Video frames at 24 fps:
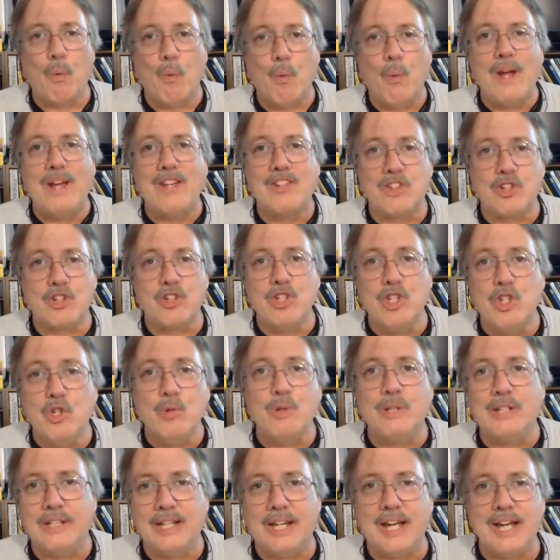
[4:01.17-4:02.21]
ways are you
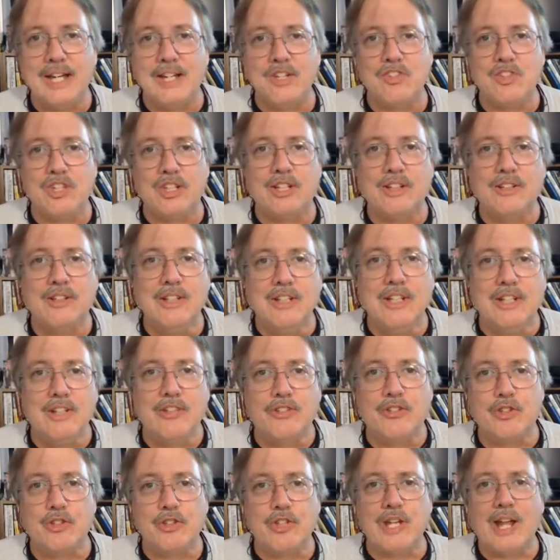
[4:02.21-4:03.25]
engaging?
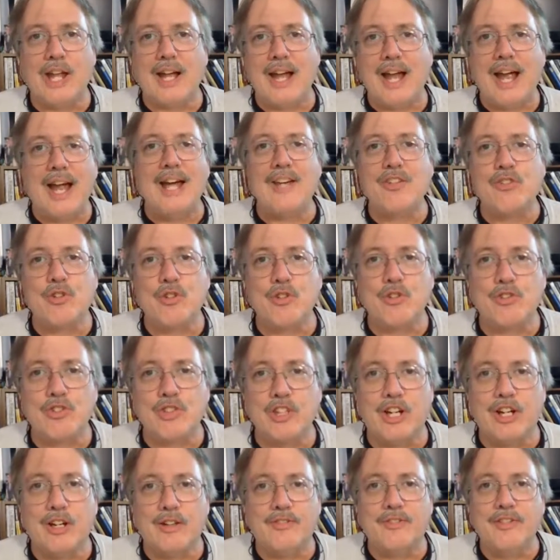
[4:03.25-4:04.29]
So you got to ask
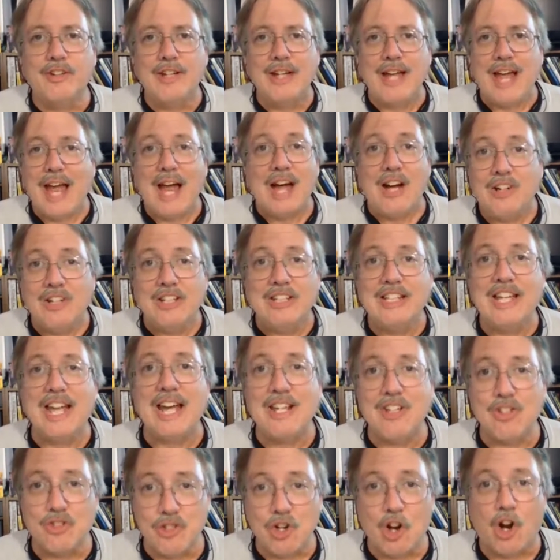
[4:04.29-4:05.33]
yourself, how
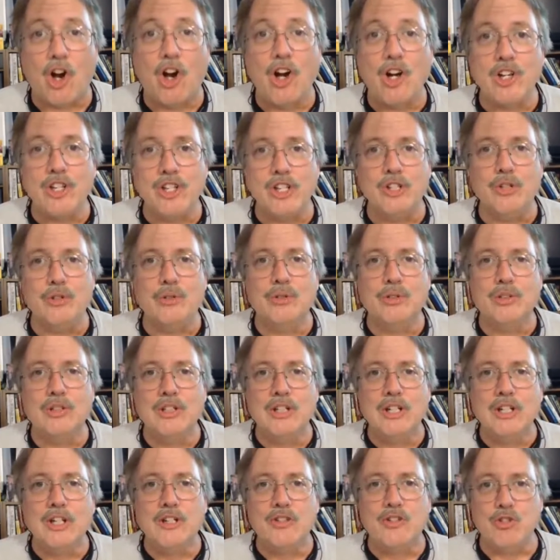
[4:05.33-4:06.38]
engaged are you?
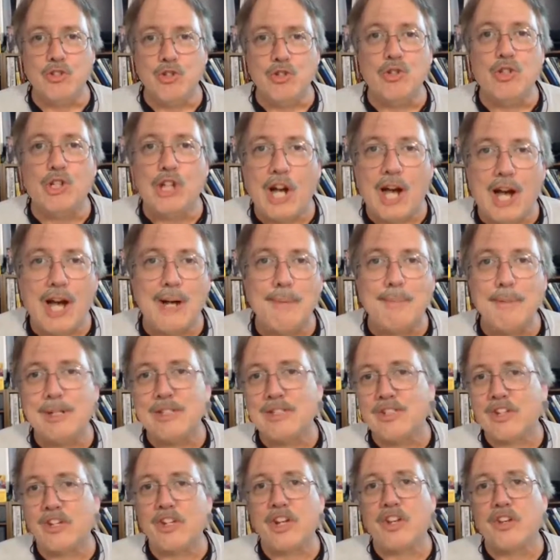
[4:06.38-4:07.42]
Do you comment
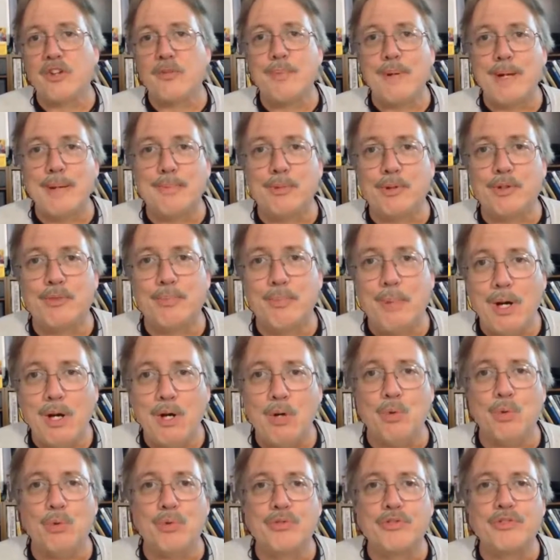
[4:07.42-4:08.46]
on other people's
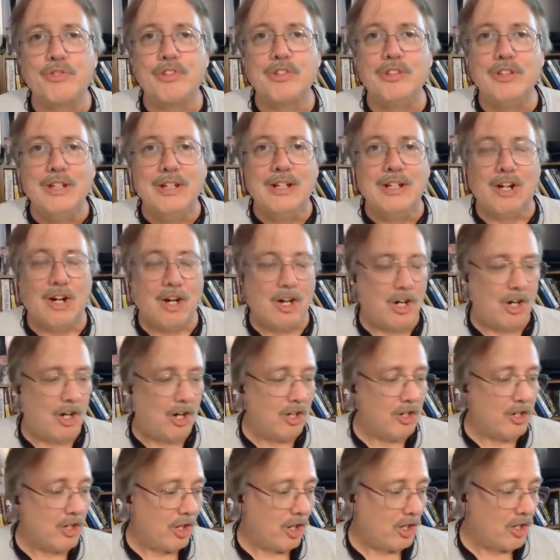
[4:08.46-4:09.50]
posts?
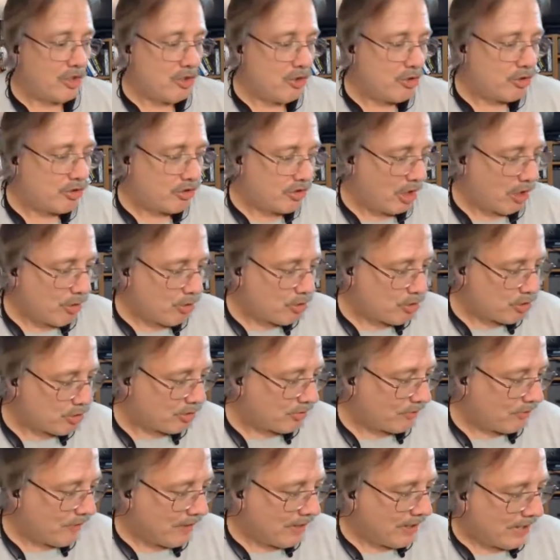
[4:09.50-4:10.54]
Are you social?
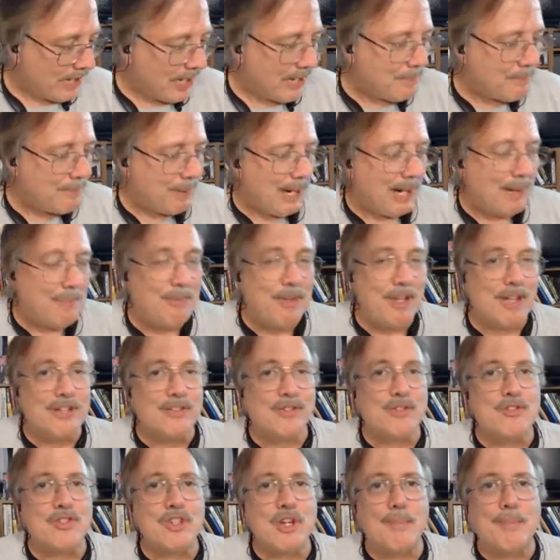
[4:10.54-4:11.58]
Hey, Bob, thanks
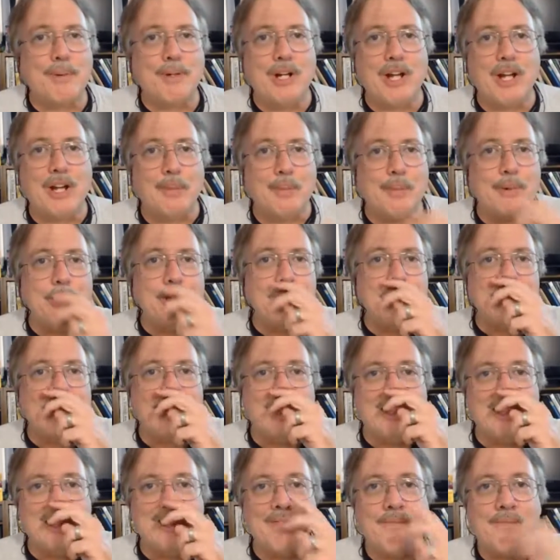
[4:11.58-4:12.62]
for jumping on. Appreciate
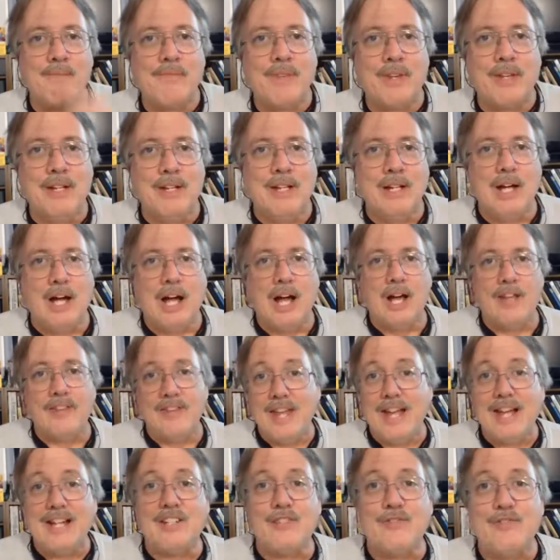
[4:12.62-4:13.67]
it.
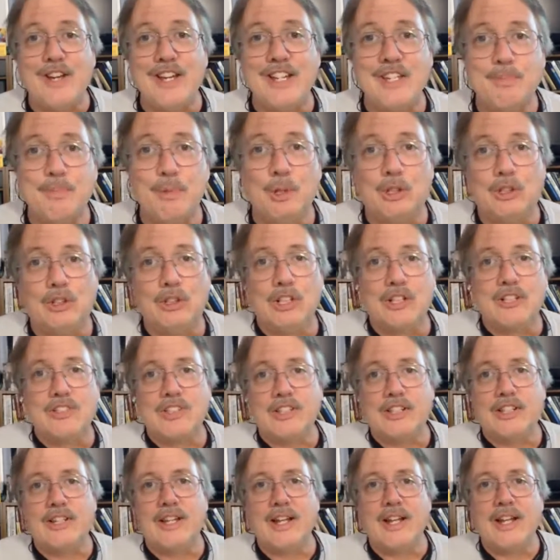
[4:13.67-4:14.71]
Next, Facebook looks at